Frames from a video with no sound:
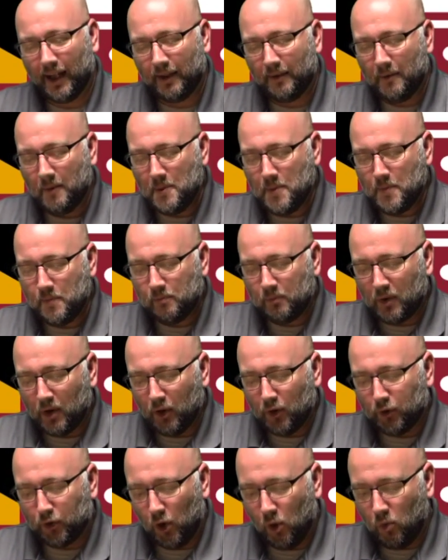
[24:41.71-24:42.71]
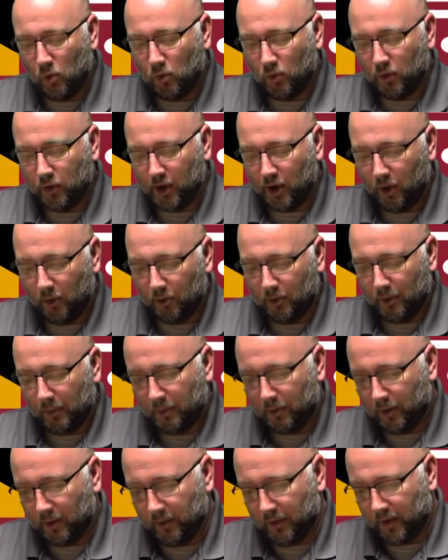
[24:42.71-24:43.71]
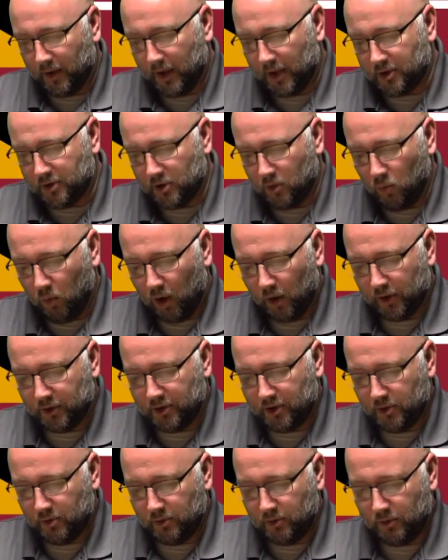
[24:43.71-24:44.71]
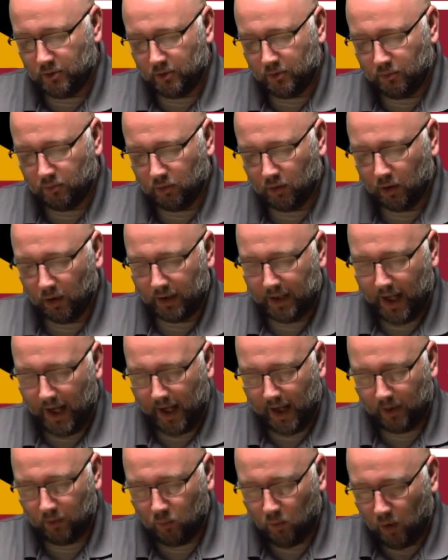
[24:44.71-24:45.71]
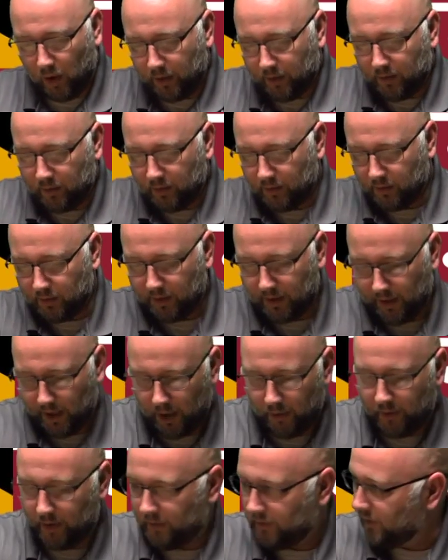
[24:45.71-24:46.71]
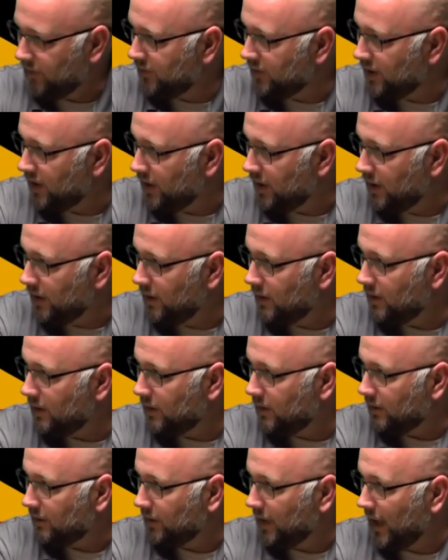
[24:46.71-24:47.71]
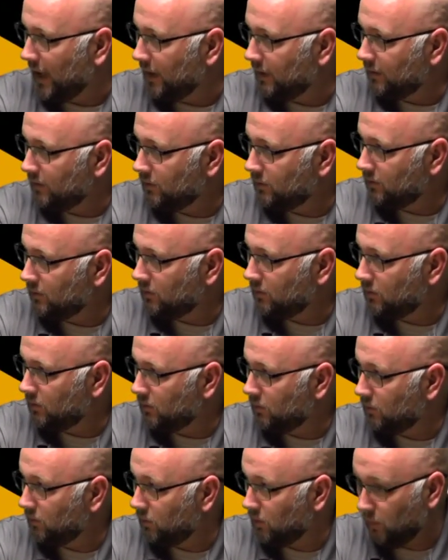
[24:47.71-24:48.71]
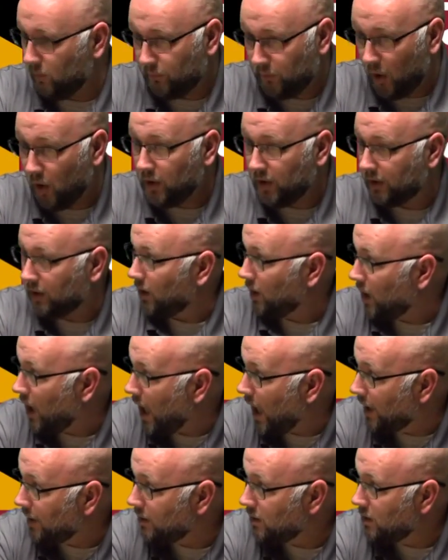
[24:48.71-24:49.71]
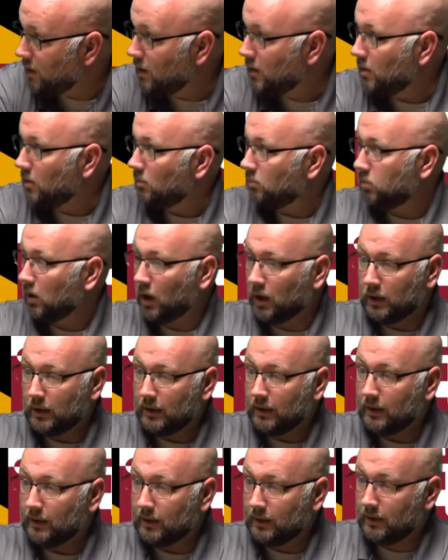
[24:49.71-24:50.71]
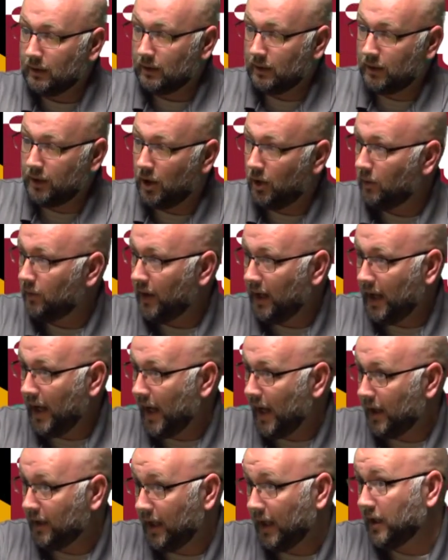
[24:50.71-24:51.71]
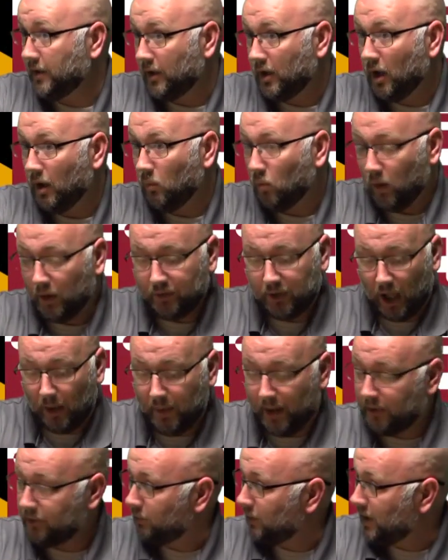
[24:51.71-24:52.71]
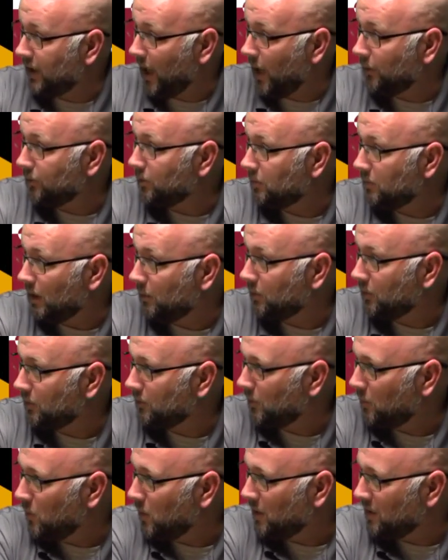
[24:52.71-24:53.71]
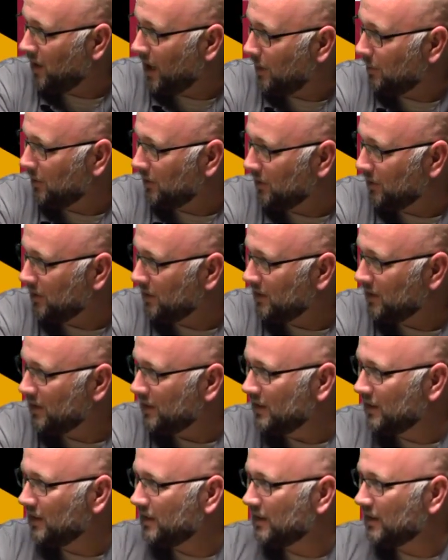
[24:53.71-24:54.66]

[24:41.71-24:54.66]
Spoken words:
And so, the issue was you really had one area of the city that voted a lot, but, they ended up one time had 3 council members from one neighborhood.